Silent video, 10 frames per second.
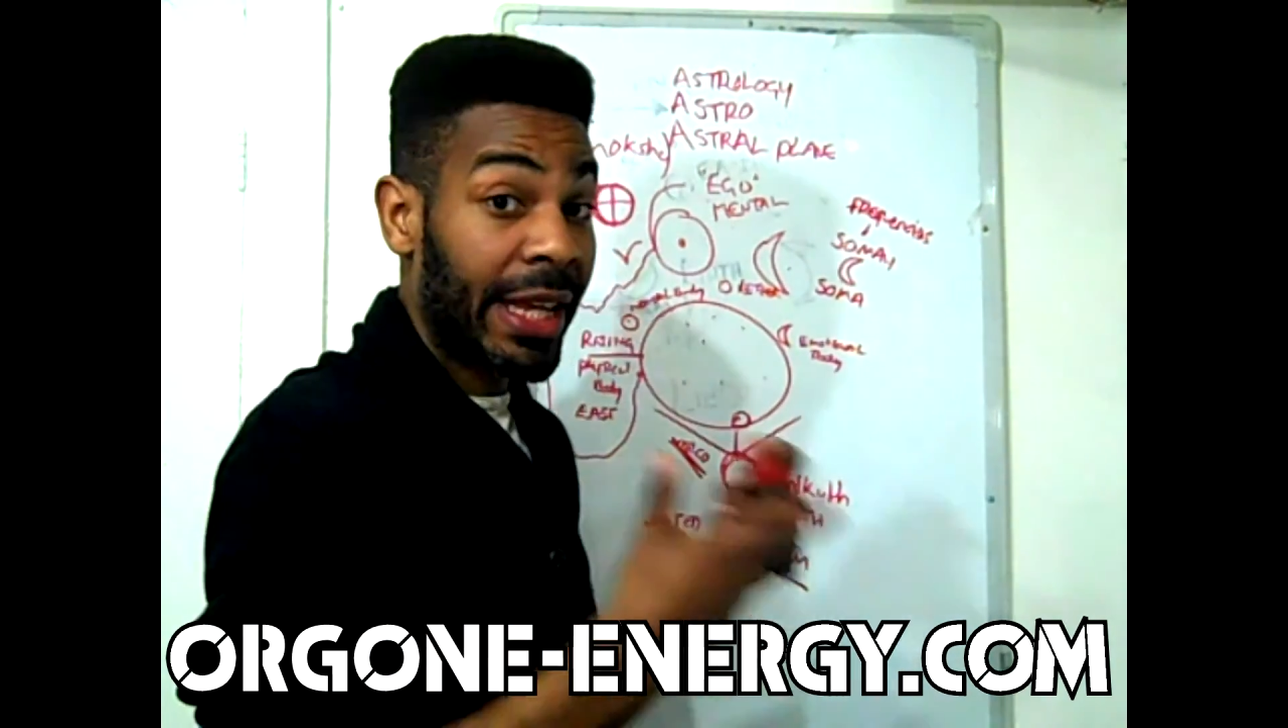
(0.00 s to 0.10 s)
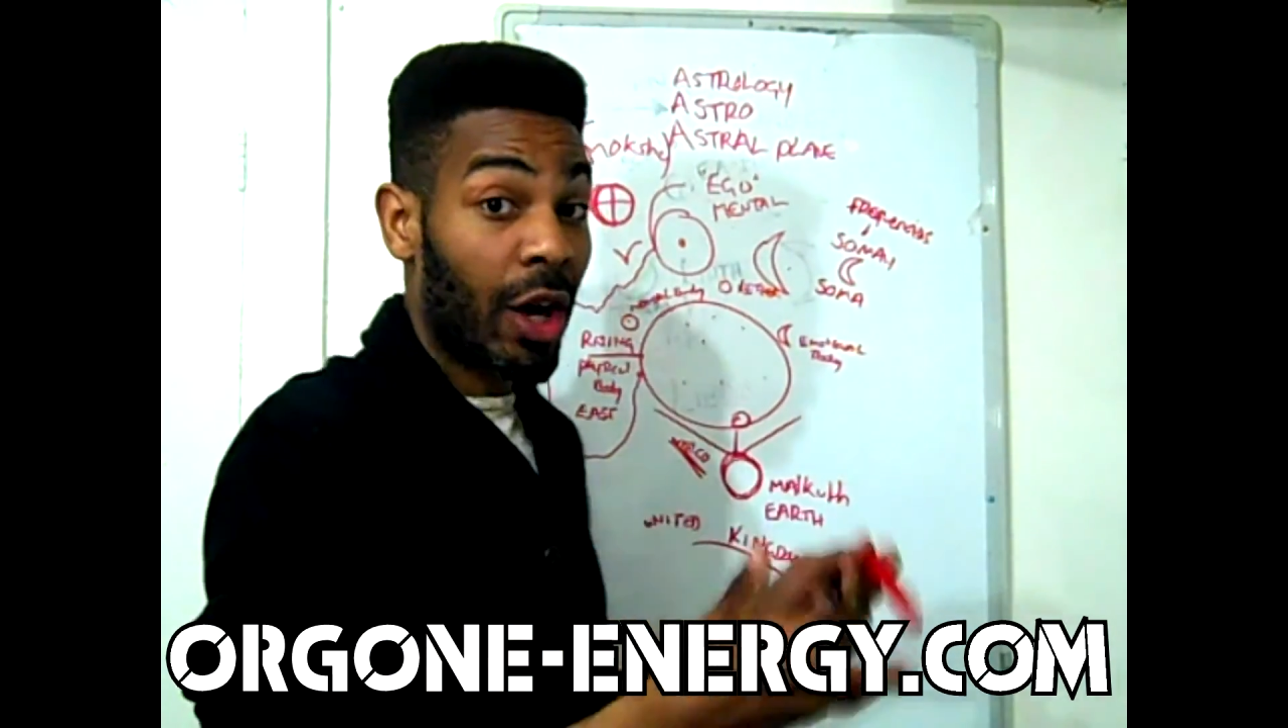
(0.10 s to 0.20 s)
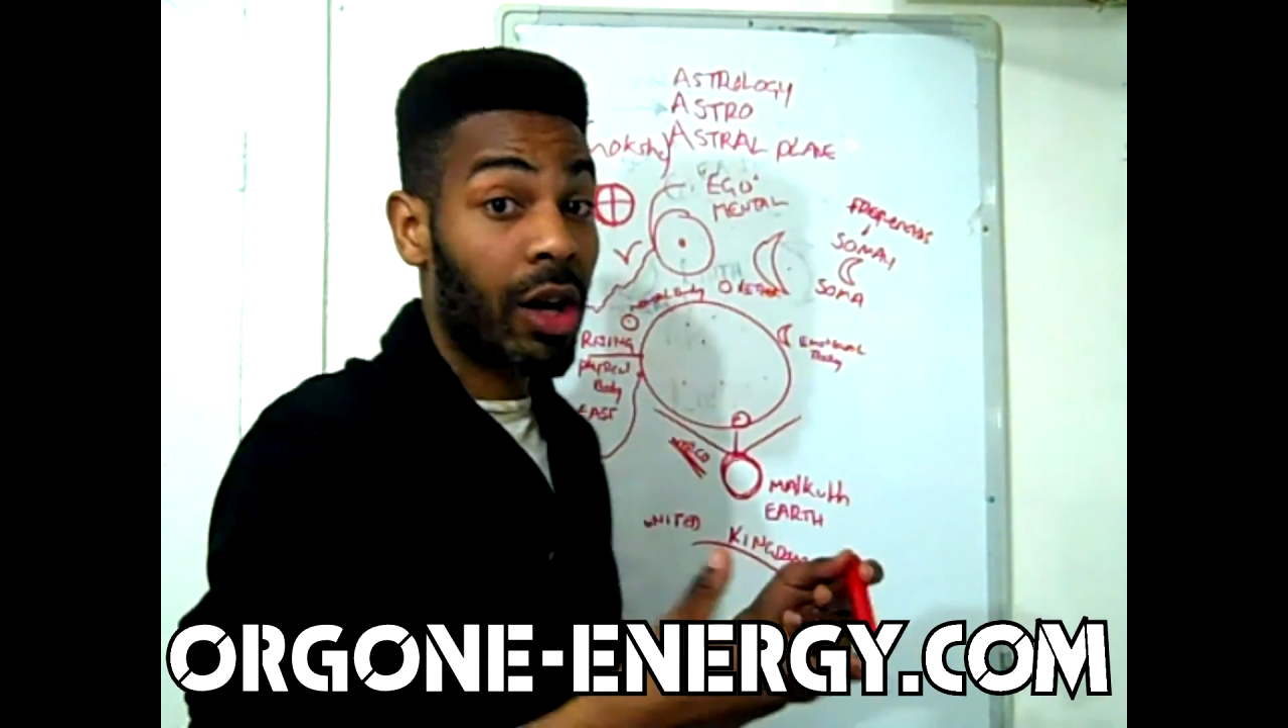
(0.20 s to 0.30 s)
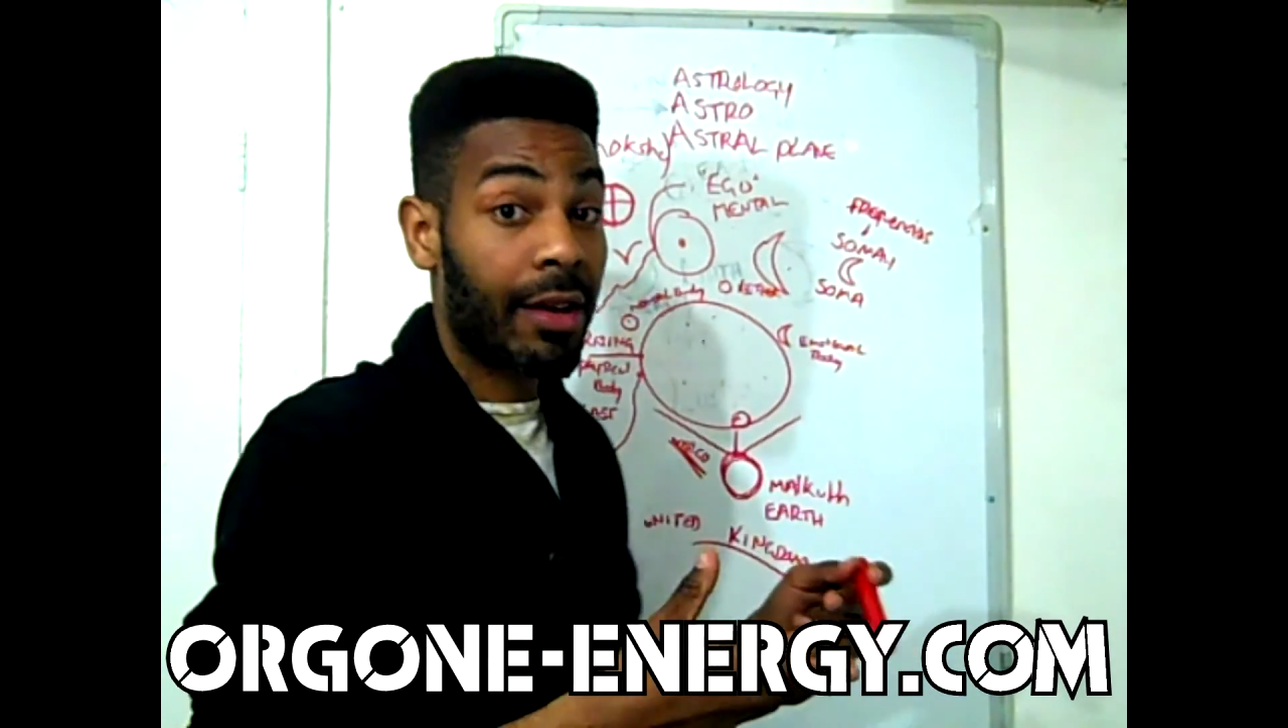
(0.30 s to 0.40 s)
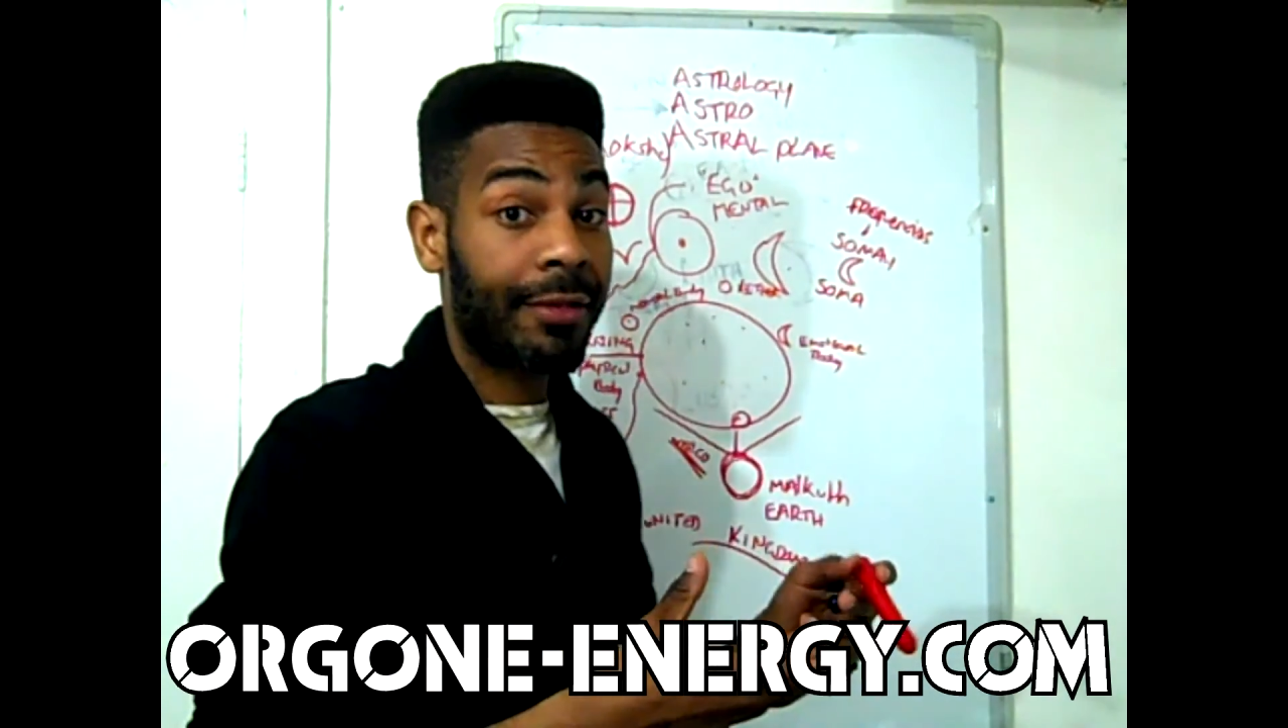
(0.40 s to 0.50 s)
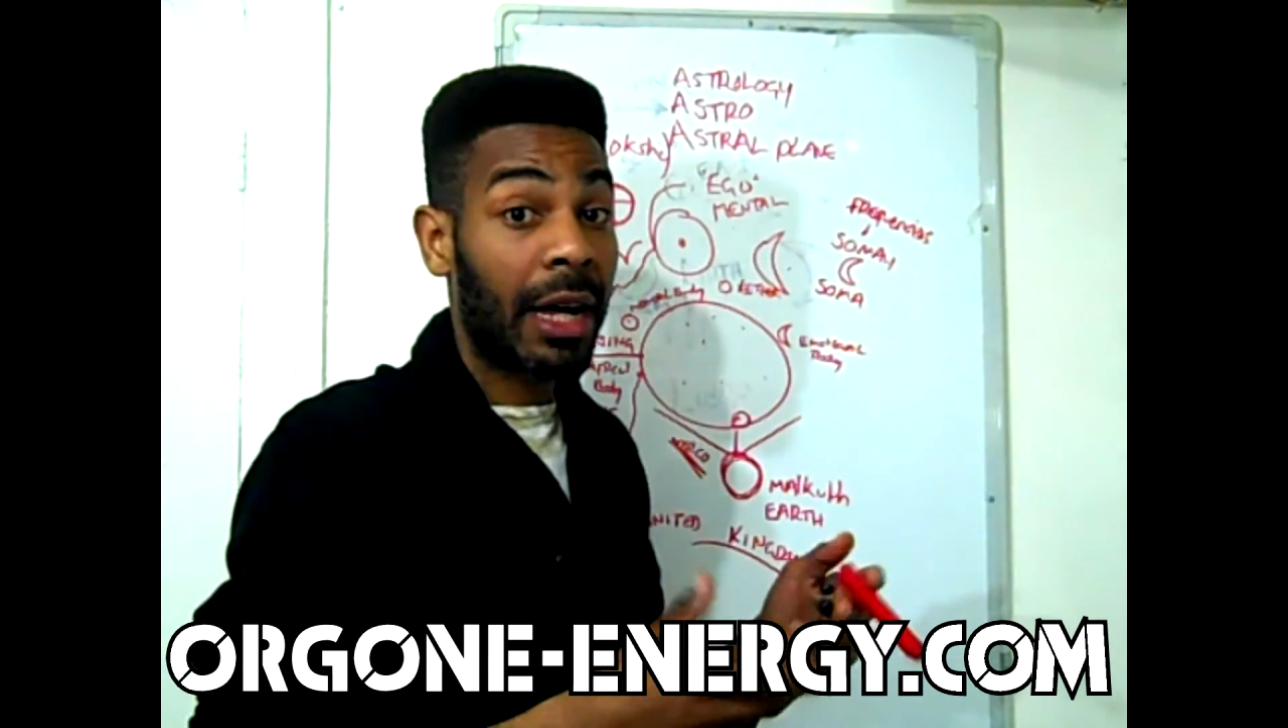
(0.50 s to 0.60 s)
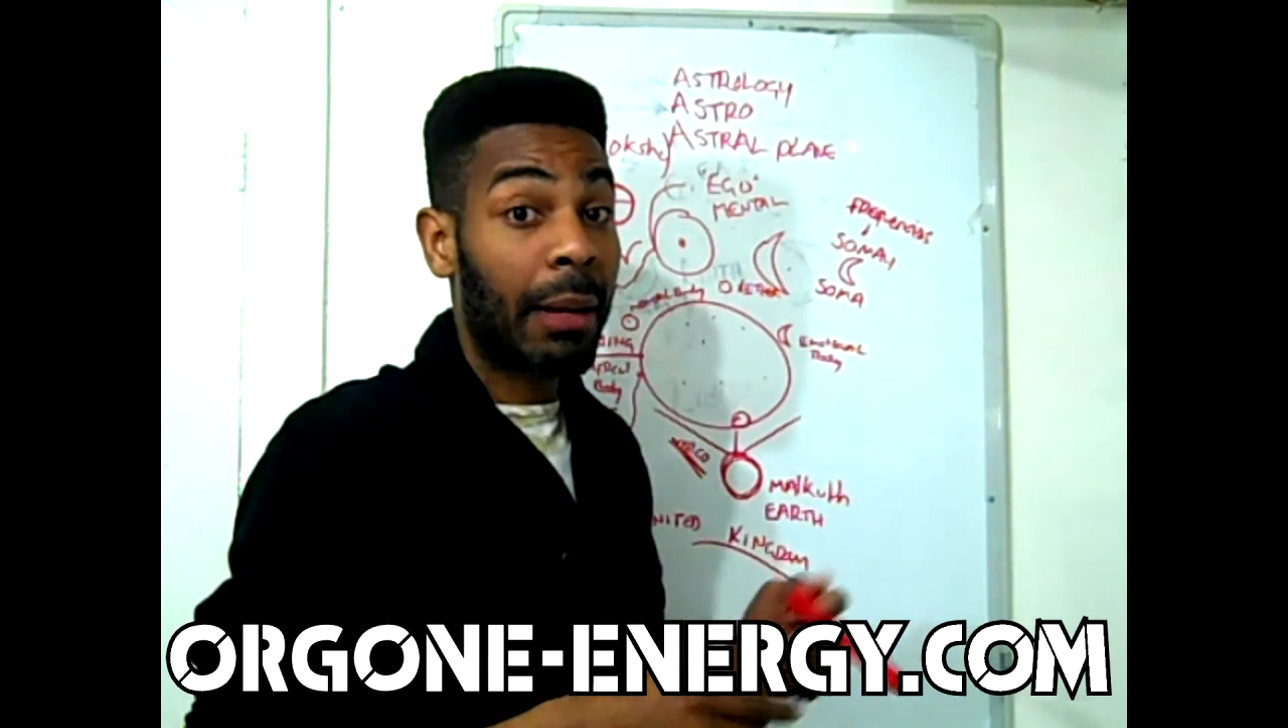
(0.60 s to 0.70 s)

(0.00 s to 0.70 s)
earth,